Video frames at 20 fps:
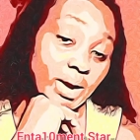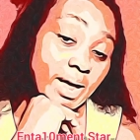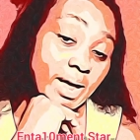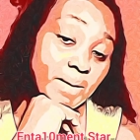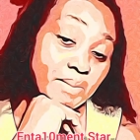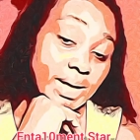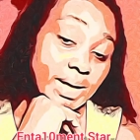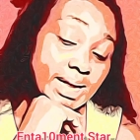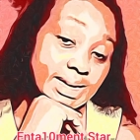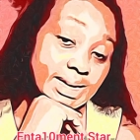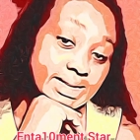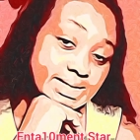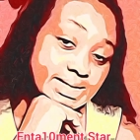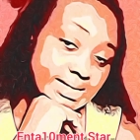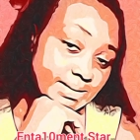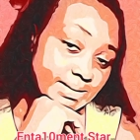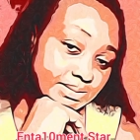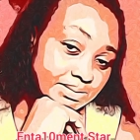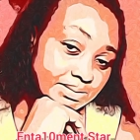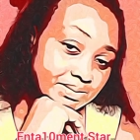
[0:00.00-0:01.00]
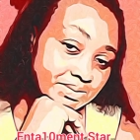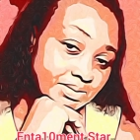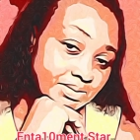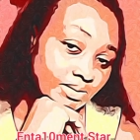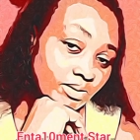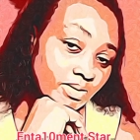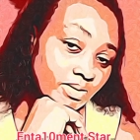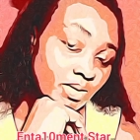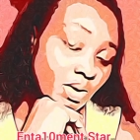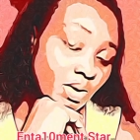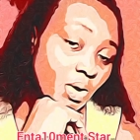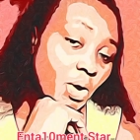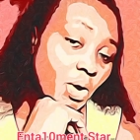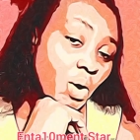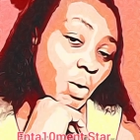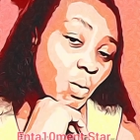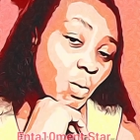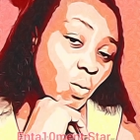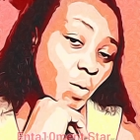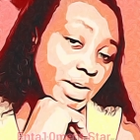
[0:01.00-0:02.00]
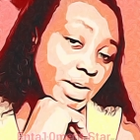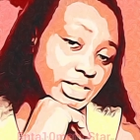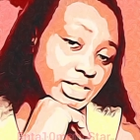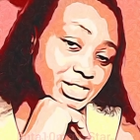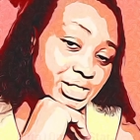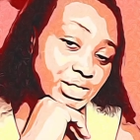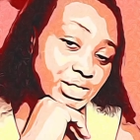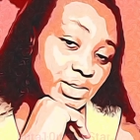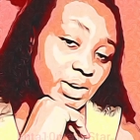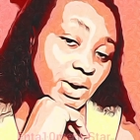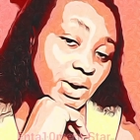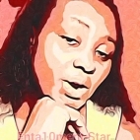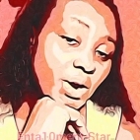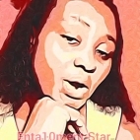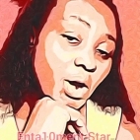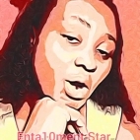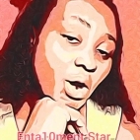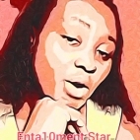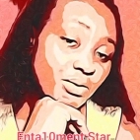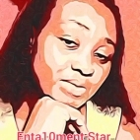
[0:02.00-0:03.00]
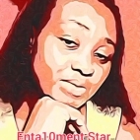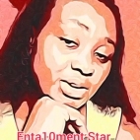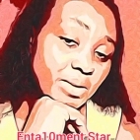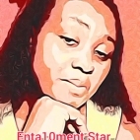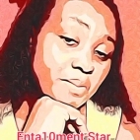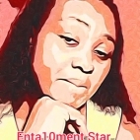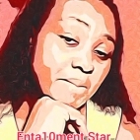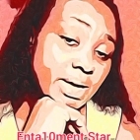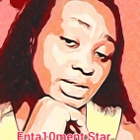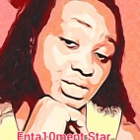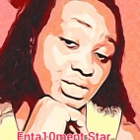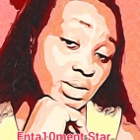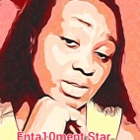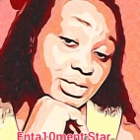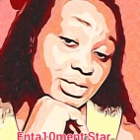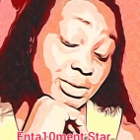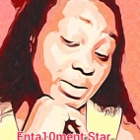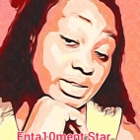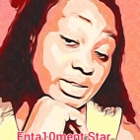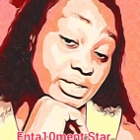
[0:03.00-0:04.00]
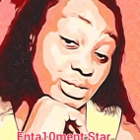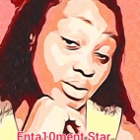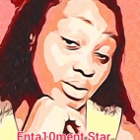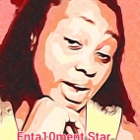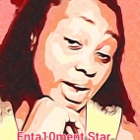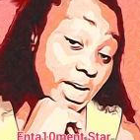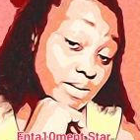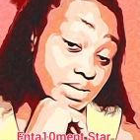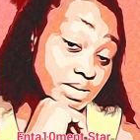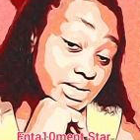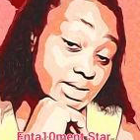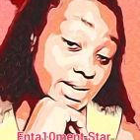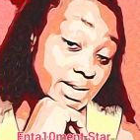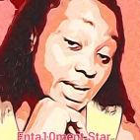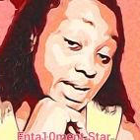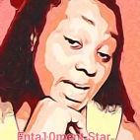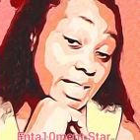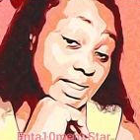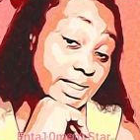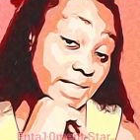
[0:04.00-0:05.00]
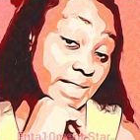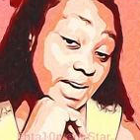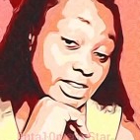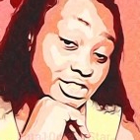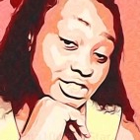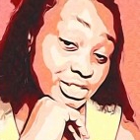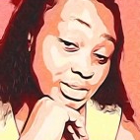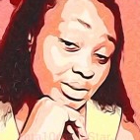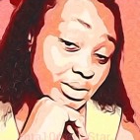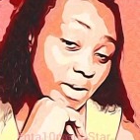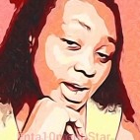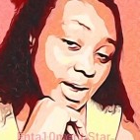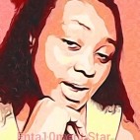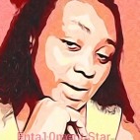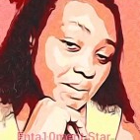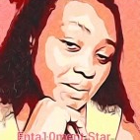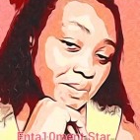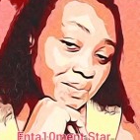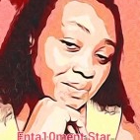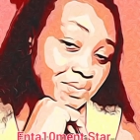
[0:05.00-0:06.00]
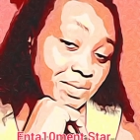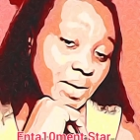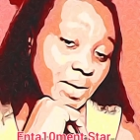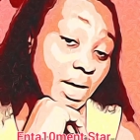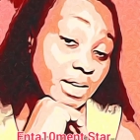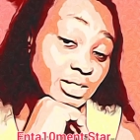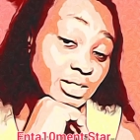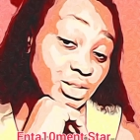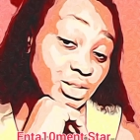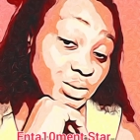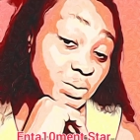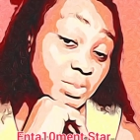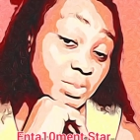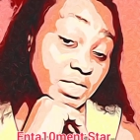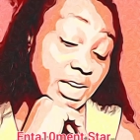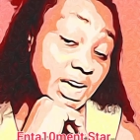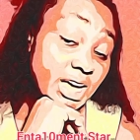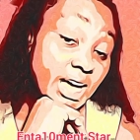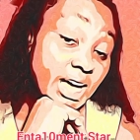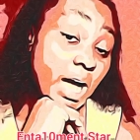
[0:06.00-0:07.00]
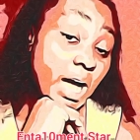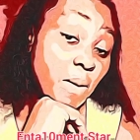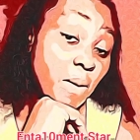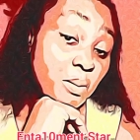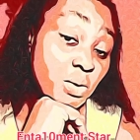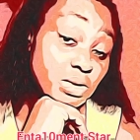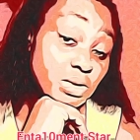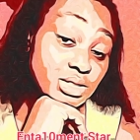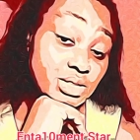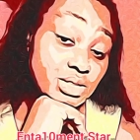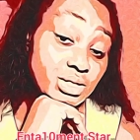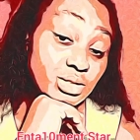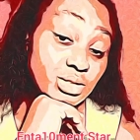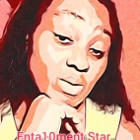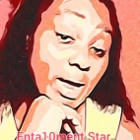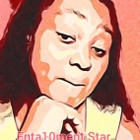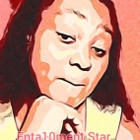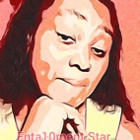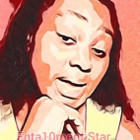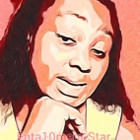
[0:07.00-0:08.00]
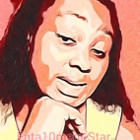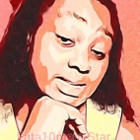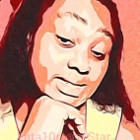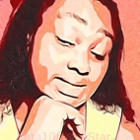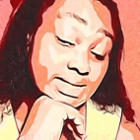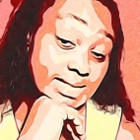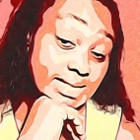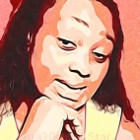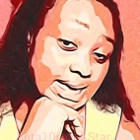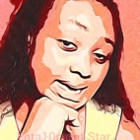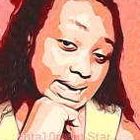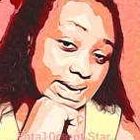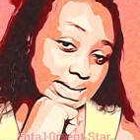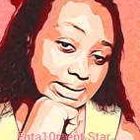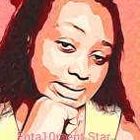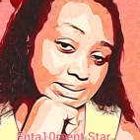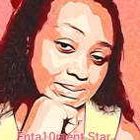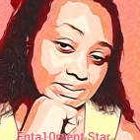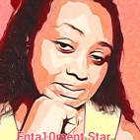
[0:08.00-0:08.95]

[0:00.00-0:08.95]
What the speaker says: Tribalism. Which of the major three tribes in Nigeria do you think are most tribalistic?